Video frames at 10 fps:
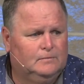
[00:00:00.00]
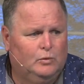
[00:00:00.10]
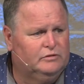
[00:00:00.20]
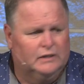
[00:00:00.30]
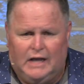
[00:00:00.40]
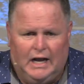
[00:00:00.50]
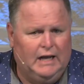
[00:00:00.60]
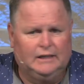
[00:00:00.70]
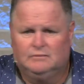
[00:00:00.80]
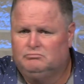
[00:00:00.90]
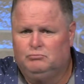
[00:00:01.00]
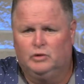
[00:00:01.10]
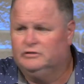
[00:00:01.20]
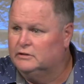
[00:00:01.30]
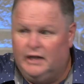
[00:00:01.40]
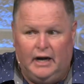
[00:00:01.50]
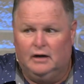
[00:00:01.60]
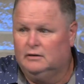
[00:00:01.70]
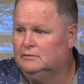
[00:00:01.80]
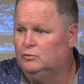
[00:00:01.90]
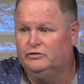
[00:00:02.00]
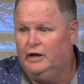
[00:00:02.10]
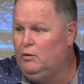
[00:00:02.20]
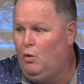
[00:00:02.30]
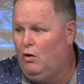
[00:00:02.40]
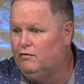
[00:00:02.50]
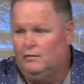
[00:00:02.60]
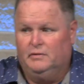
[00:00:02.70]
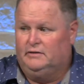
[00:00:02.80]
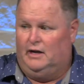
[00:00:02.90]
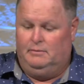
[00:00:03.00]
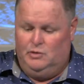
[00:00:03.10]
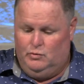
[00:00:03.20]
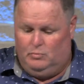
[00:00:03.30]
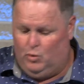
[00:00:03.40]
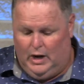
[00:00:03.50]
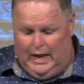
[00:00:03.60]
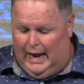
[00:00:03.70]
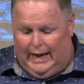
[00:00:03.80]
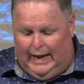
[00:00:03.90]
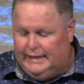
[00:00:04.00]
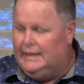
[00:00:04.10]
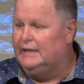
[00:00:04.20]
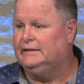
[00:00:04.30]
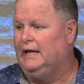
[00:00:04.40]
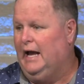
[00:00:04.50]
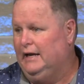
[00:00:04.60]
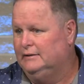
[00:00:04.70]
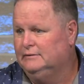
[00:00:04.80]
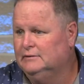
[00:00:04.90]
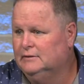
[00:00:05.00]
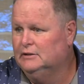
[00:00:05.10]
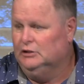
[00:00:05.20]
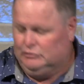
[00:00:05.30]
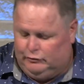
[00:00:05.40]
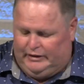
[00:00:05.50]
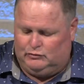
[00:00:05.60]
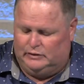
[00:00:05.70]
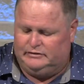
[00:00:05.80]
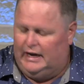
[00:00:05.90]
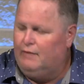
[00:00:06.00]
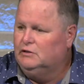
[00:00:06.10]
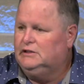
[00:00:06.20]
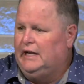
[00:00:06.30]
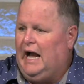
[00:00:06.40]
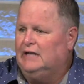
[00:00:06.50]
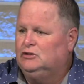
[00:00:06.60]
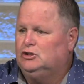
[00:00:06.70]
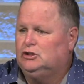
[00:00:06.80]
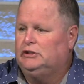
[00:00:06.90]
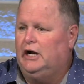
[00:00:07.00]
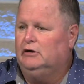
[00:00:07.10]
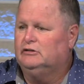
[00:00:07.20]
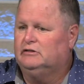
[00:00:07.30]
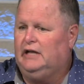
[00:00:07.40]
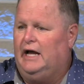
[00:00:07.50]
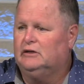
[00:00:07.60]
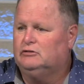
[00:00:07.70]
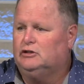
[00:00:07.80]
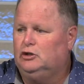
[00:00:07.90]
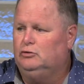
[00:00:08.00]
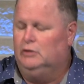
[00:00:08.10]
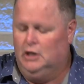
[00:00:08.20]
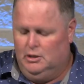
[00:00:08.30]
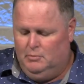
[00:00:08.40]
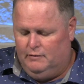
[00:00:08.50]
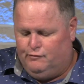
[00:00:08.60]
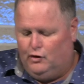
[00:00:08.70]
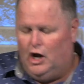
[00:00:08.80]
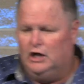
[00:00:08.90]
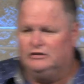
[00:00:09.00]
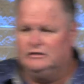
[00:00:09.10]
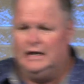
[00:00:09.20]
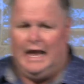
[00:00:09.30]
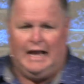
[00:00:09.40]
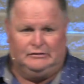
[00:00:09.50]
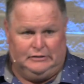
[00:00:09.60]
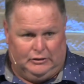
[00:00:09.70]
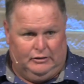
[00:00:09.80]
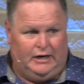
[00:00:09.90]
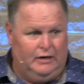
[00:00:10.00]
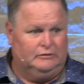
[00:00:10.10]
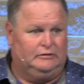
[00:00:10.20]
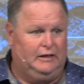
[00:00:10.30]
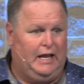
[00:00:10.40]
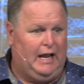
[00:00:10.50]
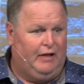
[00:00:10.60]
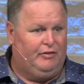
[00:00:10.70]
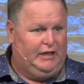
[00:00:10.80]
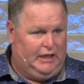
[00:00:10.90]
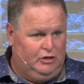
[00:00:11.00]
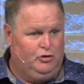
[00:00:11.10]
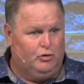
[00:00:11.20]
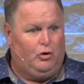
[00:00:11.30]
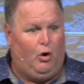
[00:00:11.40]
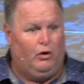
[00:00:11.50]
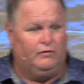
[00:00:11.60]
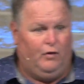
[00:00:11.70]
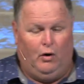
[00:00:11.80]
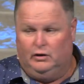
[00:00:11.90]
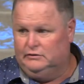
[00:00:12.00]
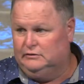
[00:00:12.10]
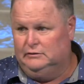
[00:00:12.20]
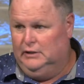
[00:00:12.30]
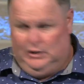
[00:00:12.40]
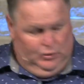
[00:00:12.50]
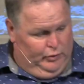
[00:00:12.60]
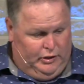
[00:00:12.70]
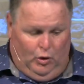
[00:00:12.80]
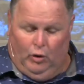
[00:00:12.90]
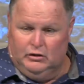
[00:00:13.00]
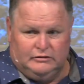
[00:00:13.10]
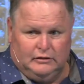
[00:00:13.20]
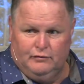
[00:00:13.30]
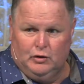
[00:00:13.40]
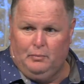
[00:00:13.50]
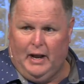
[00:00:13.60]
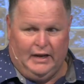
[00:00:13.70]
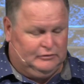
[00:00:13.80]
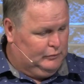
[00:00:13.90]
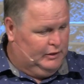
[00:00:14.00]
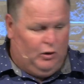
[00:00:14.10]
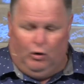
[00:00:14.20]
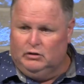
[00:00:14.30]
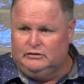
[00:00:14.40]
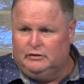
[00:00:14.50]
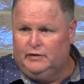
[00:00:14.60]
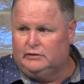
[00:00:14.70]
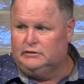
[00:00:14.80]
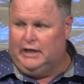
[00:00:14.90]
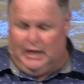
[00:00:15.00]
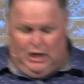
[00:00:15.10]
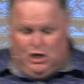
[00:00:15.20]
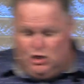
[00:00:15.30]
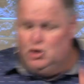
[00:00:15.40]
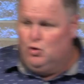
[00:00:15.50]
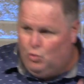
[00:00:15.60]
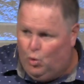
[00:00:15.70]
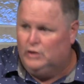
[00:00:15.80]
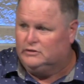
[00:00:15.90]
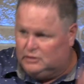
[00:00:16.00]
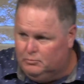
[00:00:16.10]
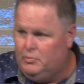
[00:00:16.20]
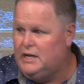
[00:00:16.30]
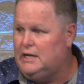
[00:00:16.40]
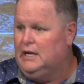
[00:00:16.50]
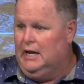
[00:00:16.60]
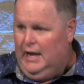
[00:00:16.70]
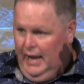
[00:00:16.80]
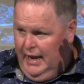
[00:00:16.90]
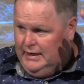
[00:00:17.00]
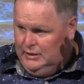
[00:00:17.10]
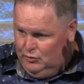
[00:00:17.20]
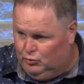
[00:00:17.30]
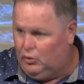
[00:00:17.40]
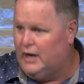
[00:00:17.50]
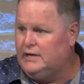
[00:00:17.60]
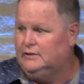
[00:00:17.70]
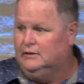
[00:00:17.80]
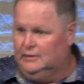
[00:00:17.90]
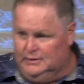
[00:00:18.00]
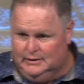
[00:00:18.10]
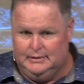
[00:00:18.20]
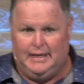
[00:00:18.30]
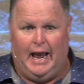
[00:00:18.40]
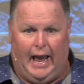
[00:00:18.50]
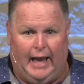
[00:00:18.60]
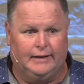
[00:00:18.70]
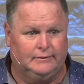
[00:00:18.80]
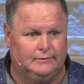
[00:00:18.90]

wasn't kind, wasn't there, was AWOL from the time you were born. I get that. So that's why I say everything I just shared is kind of skewed. But for us dads that are here today, I think in your heart of hearts, regardless of your past, regardless of yesterday, you want to be a great dad